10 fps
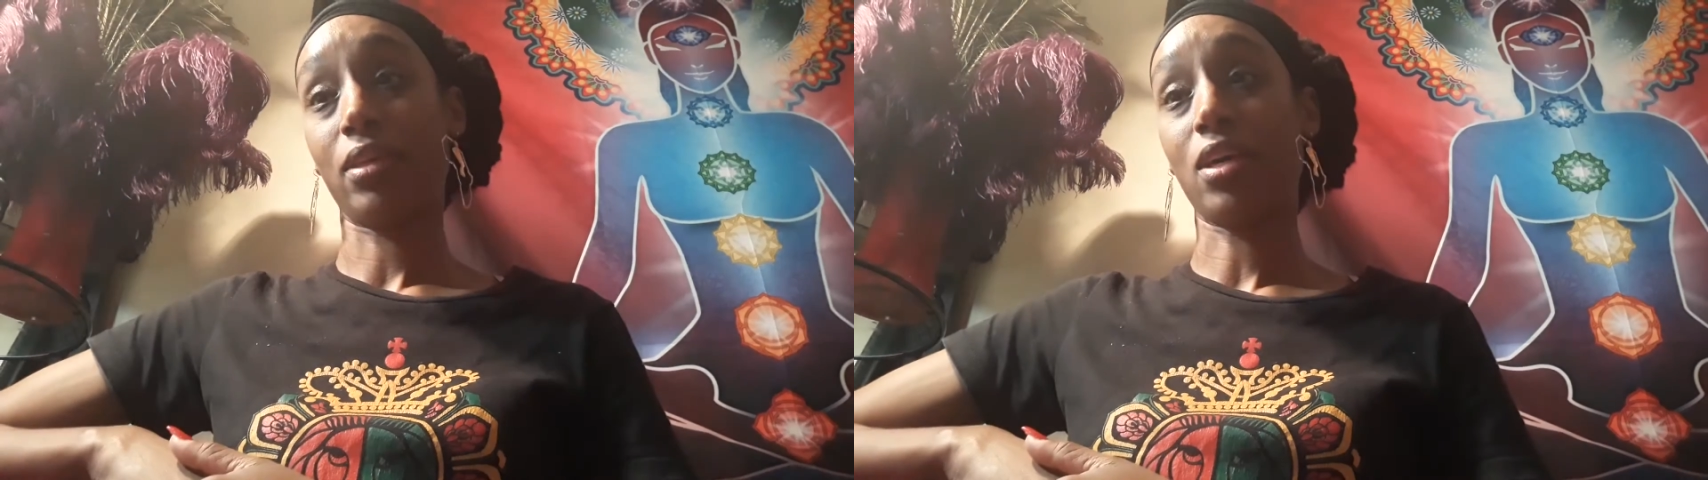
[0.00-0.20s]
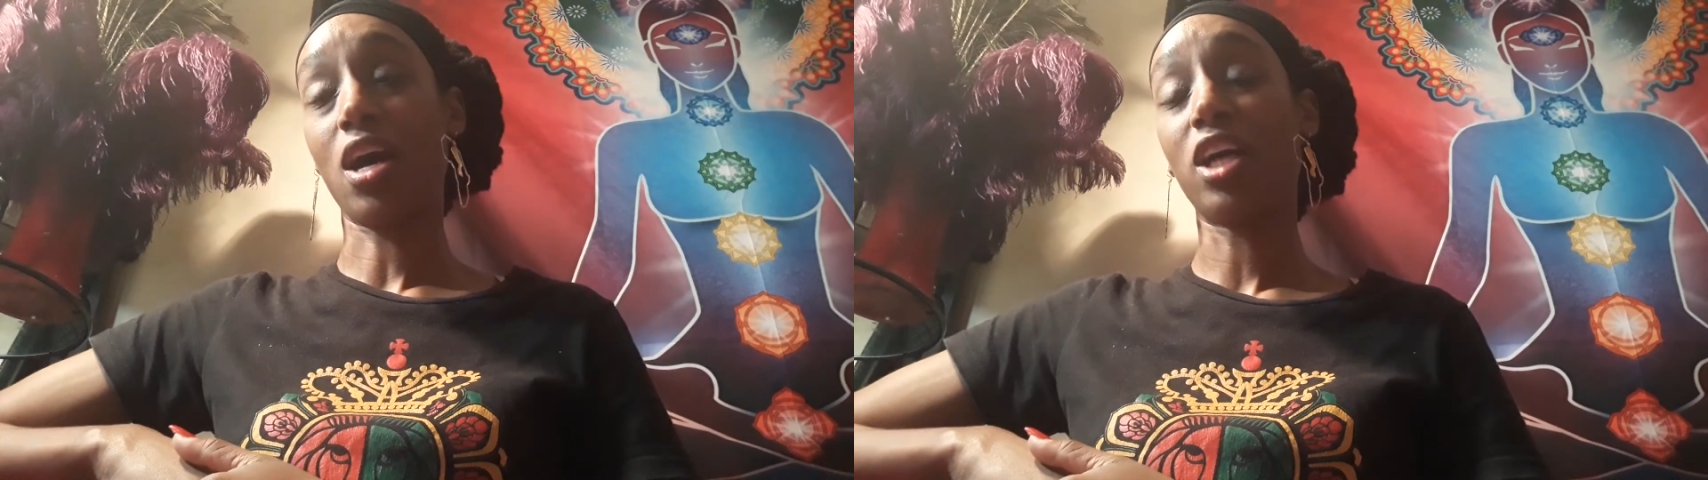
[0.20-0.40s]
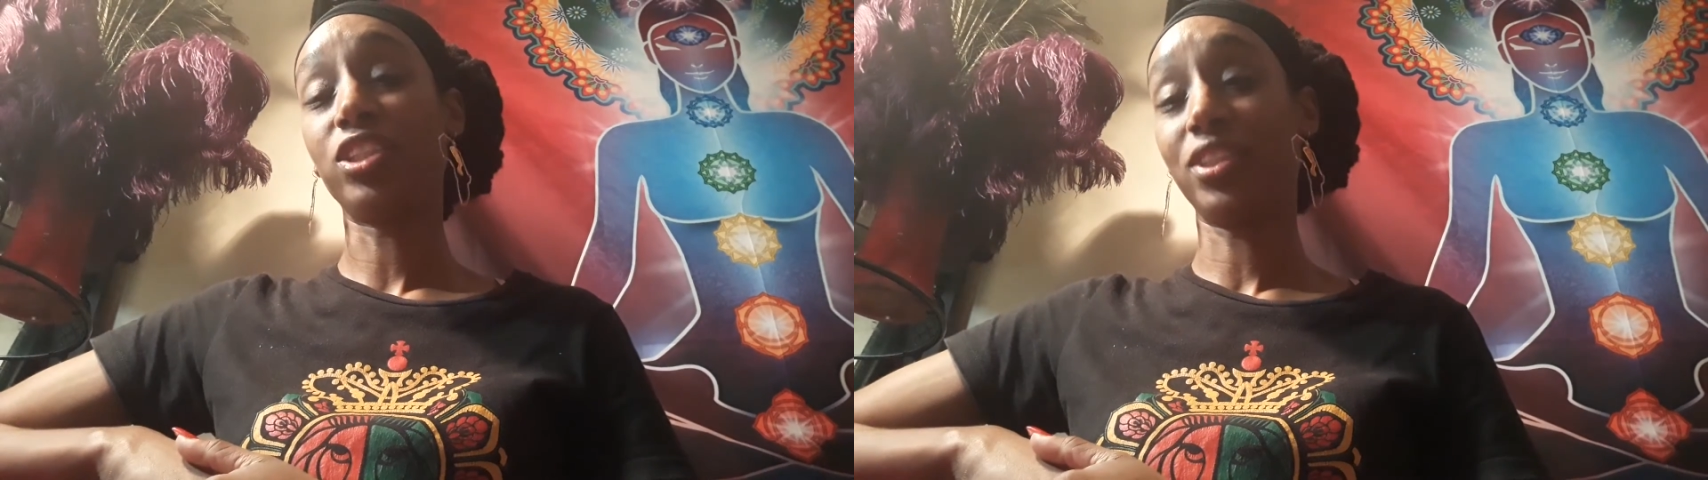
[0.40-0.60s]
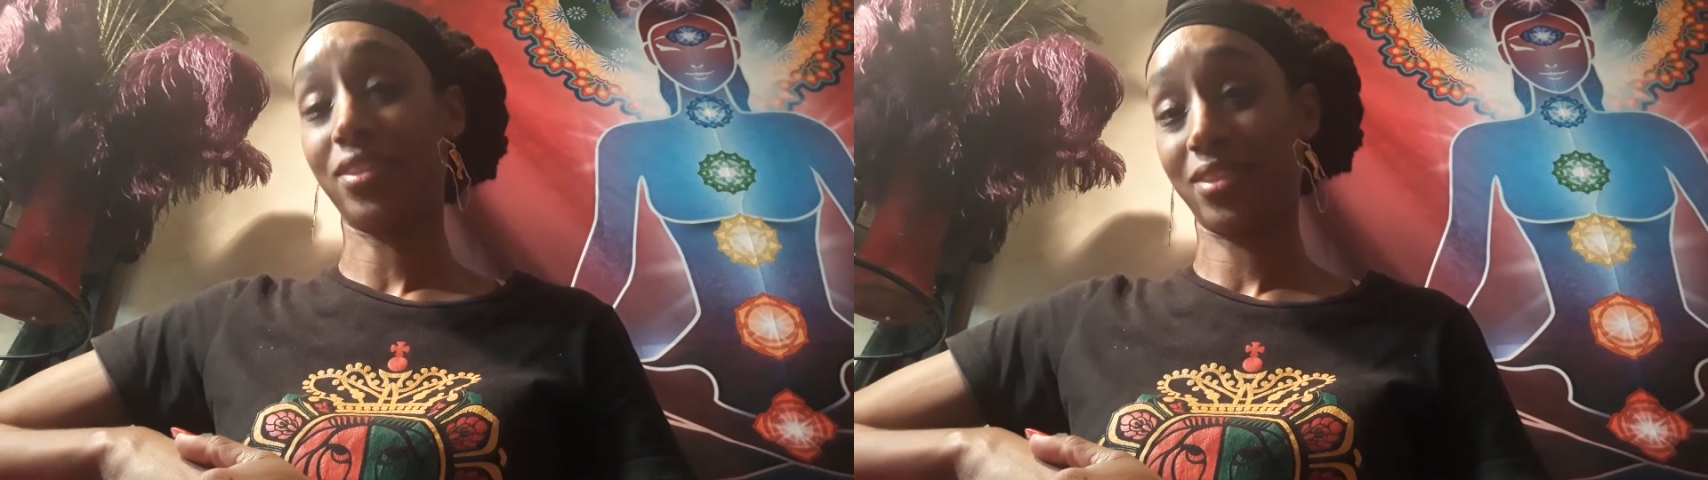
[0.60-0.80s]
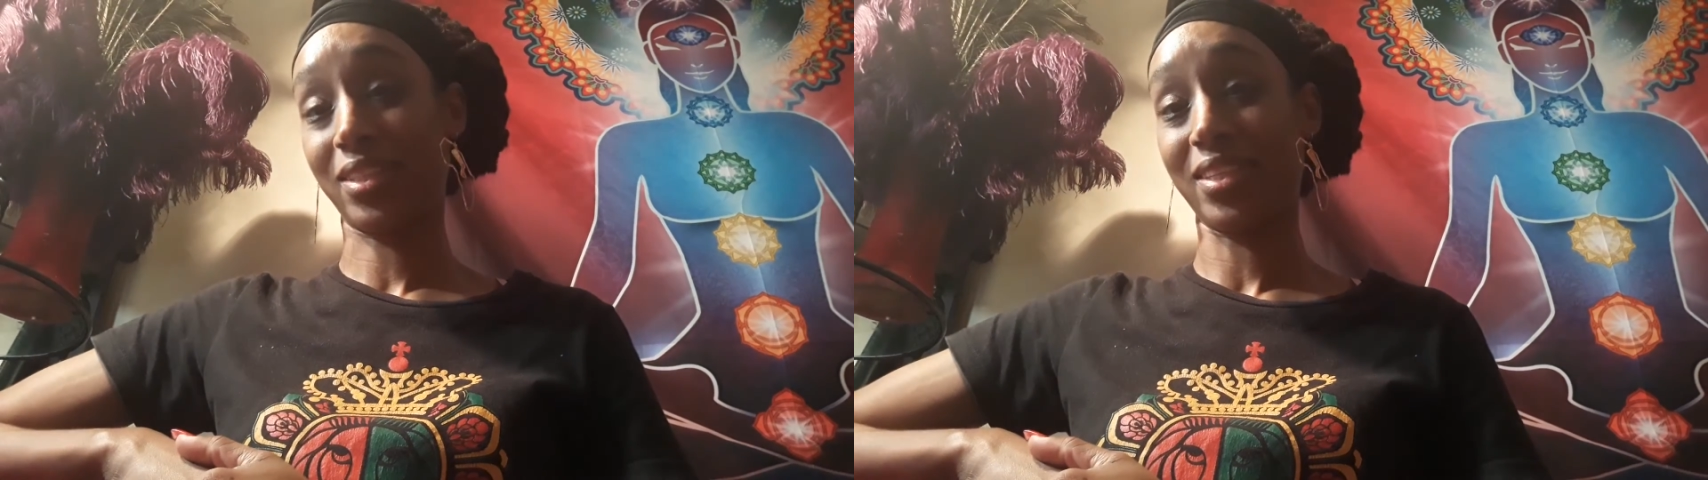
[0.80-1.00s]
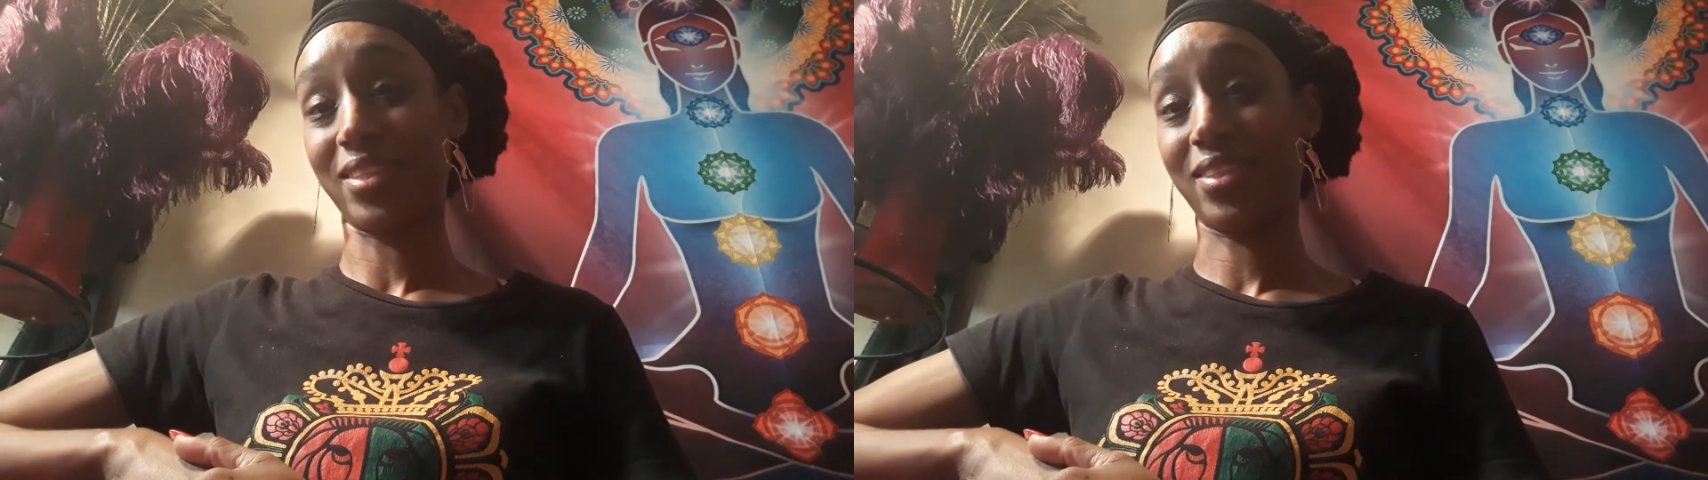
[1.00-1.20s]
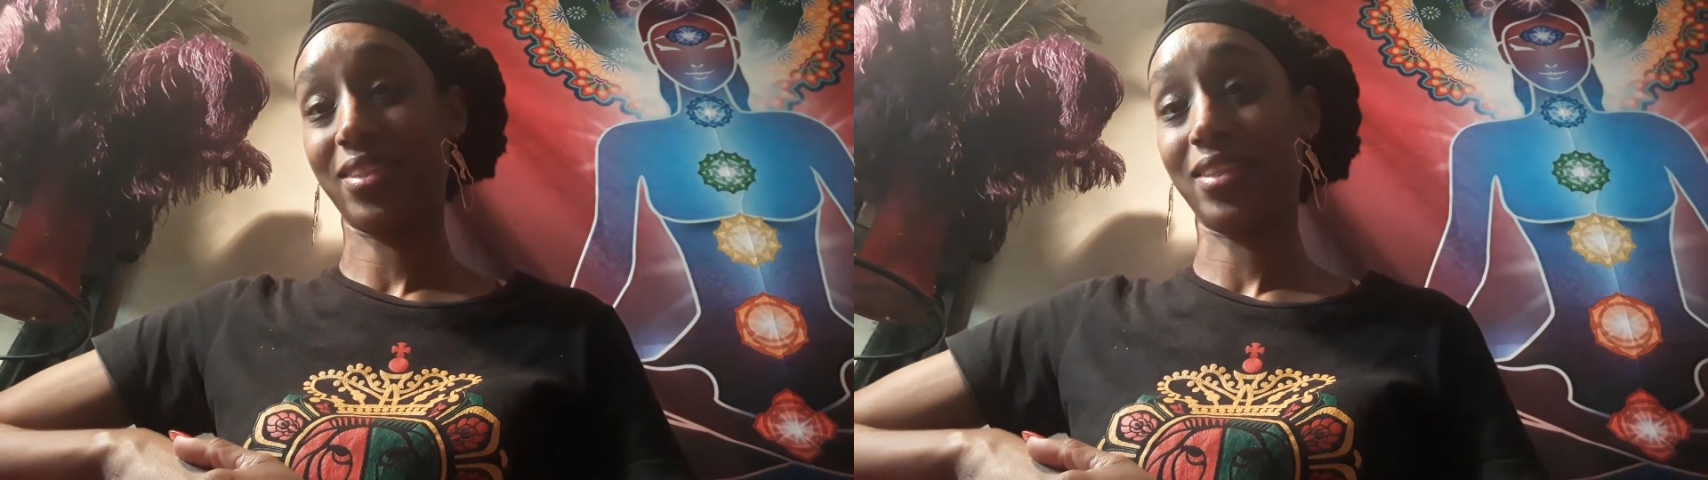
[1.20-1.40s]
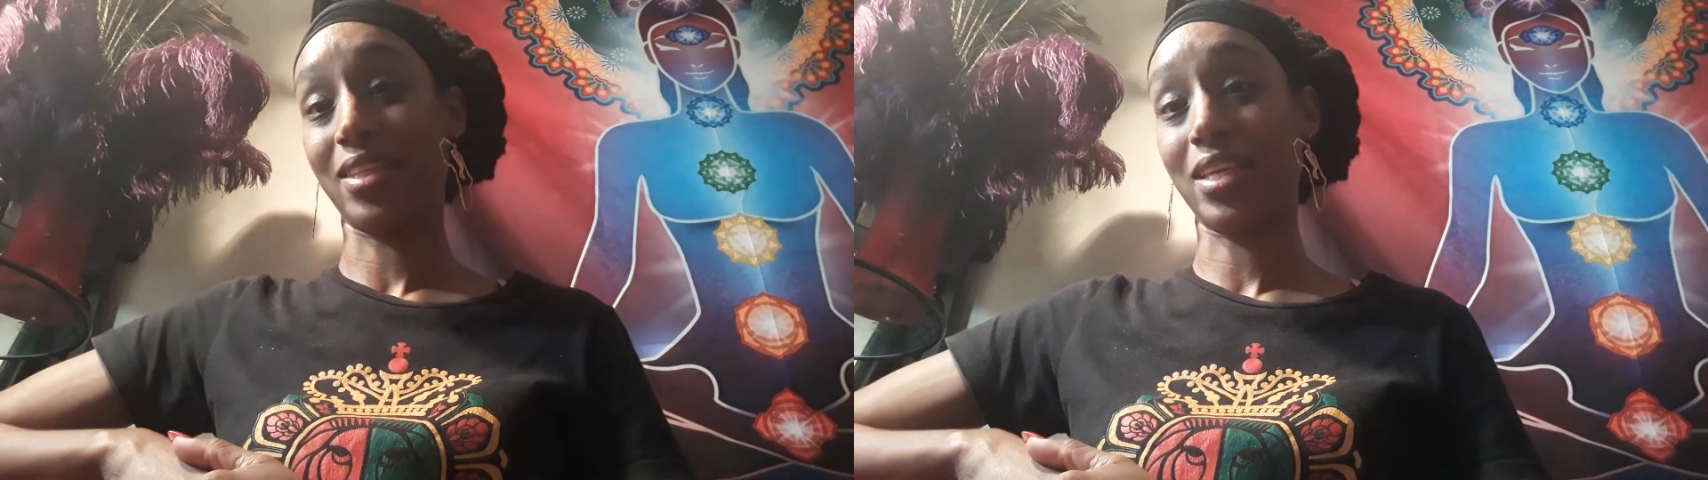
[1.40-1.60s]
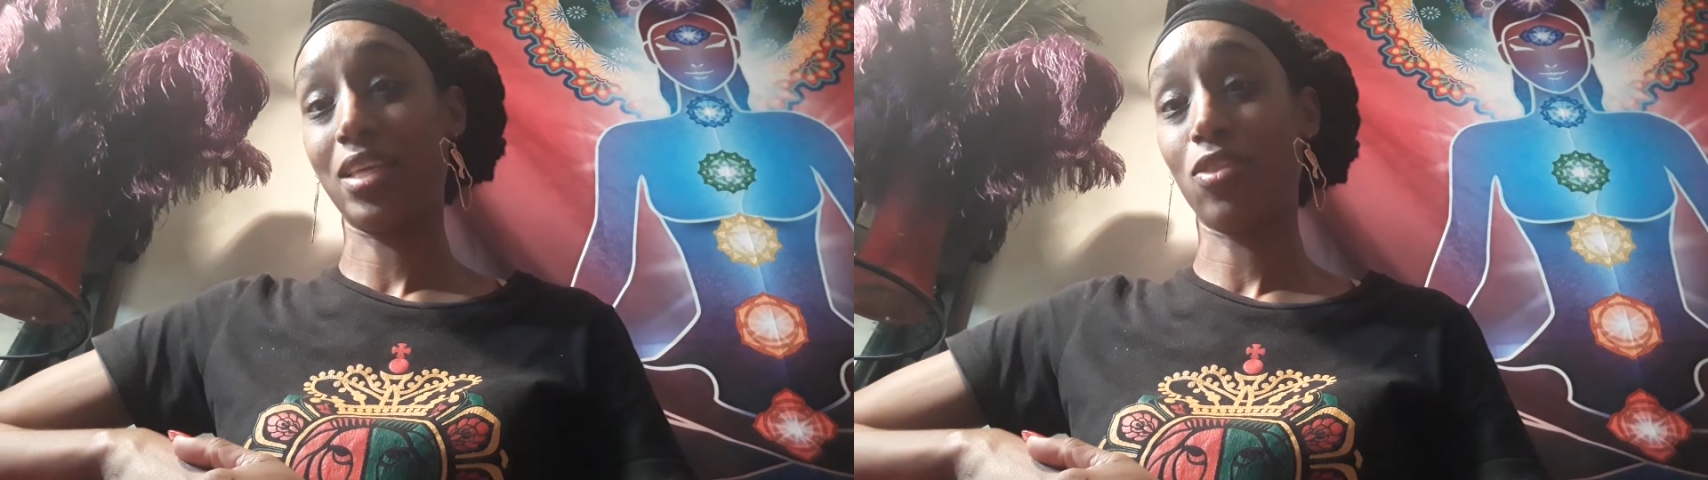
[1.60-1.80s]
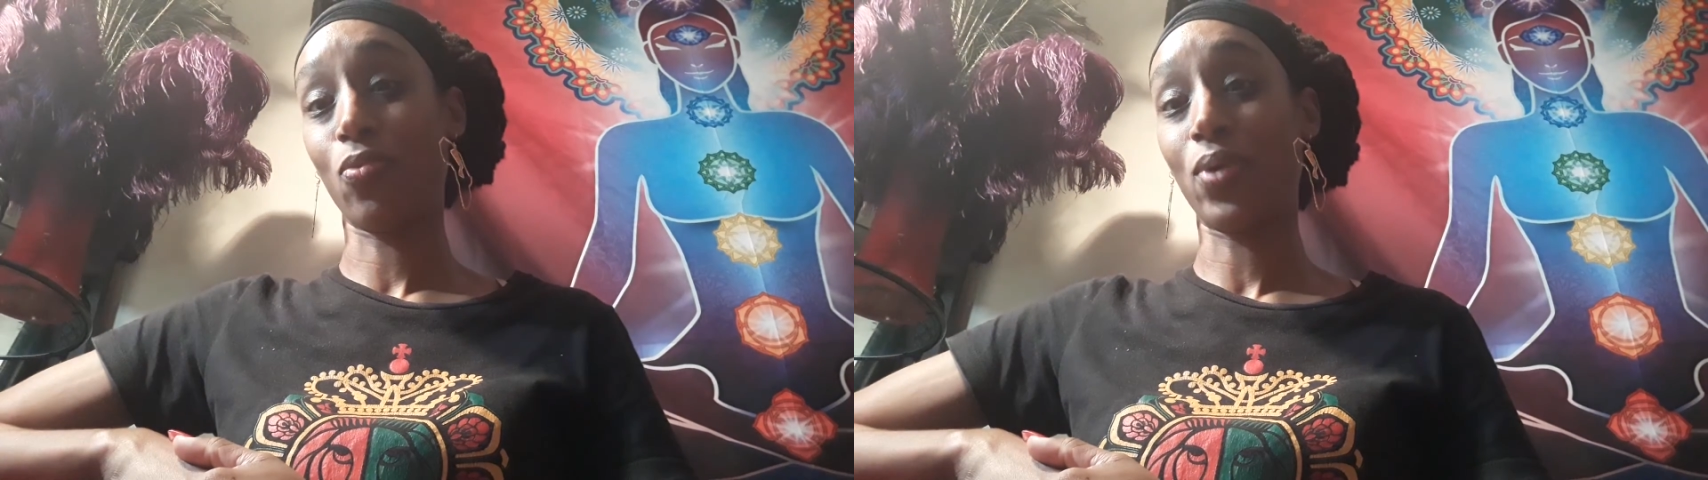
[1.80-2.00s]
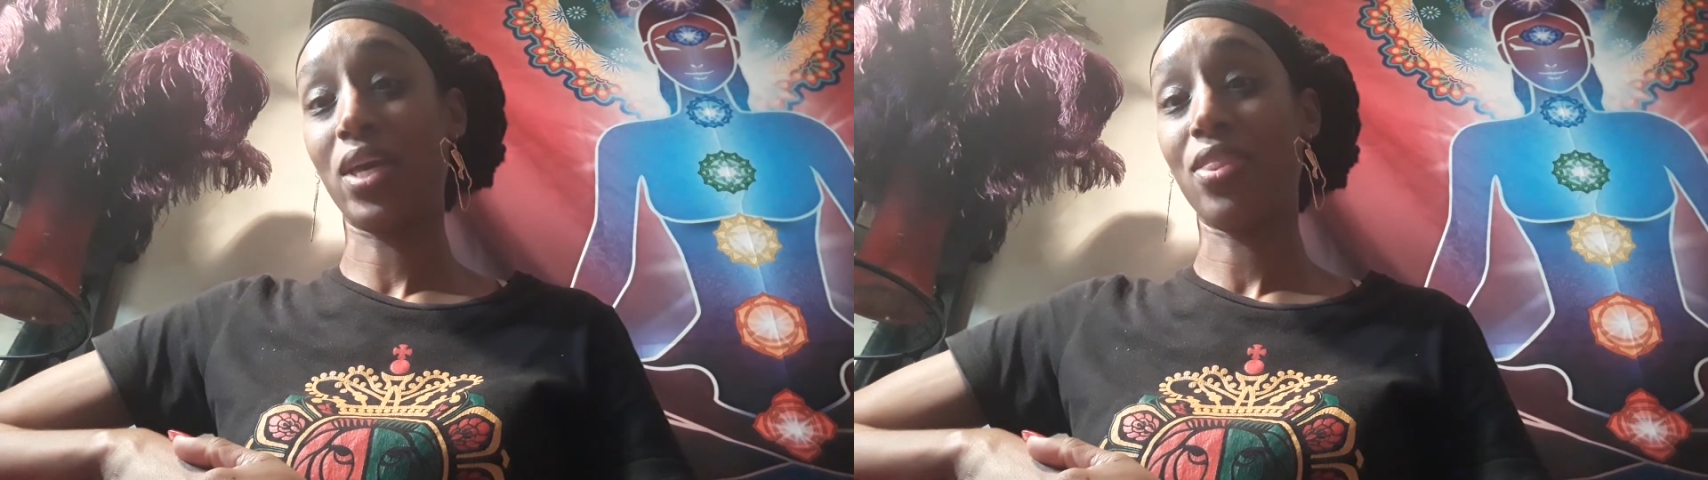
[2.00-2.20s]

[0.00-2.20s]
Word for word: consciousness in the way